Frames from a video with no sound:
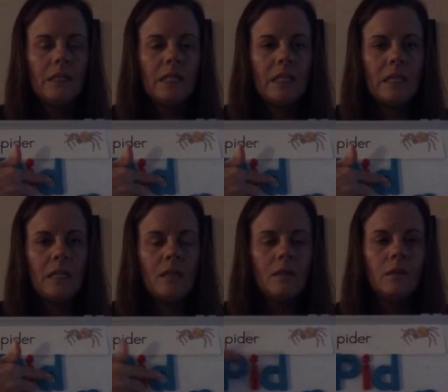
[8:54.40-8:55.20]

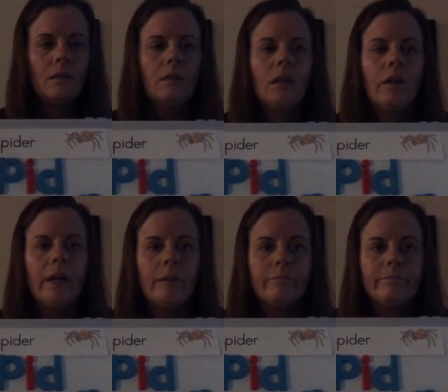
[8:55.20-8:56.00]
D. All
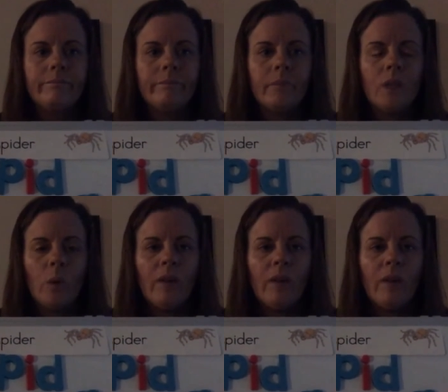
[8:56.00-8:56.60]
right, we